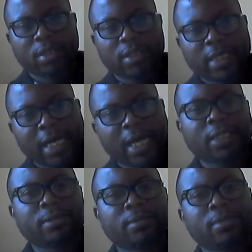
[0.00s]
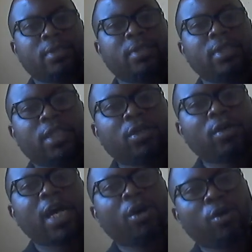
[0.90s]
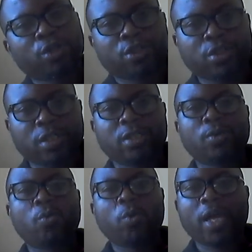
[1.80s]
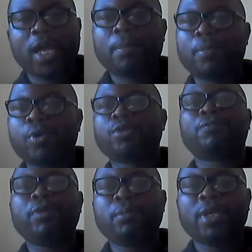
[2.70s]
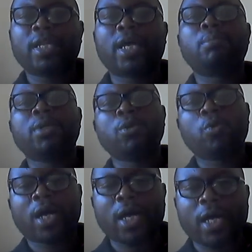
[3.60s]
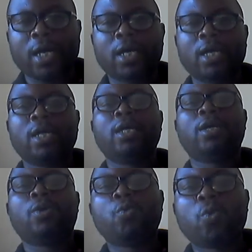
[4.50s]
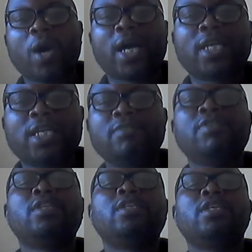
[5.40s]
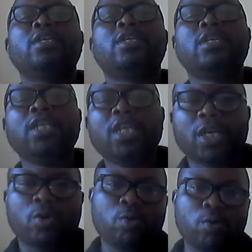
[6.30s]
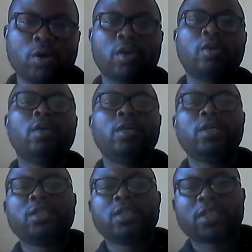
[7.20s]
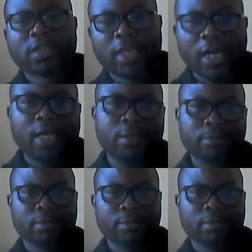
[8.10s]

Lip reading: than in other countries where both female and male workers were given equal time